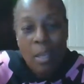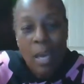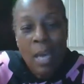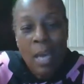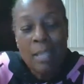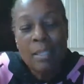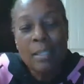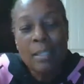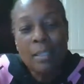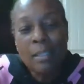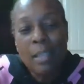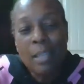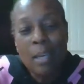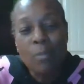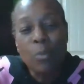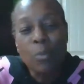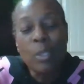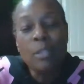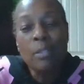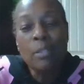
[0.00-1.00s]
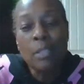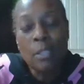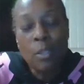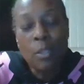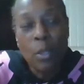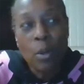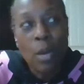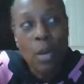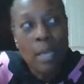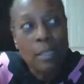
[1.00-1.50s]
I think that
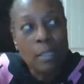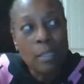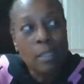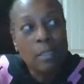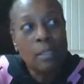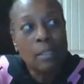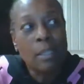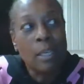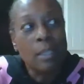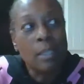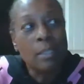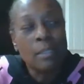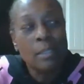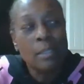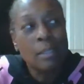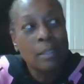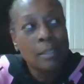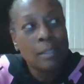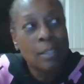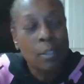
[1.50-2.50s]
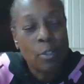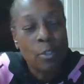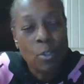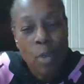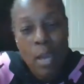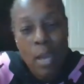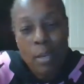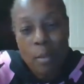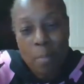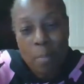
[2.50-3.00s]
I think that they're
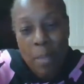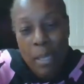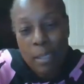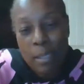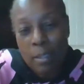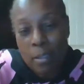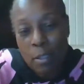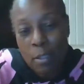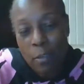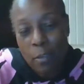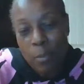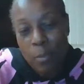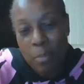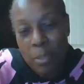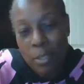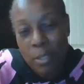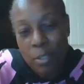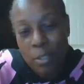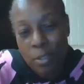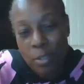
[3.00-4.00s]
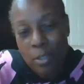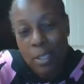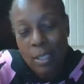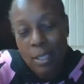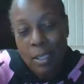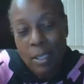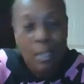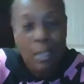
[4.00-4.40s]
trying to paint a different picture,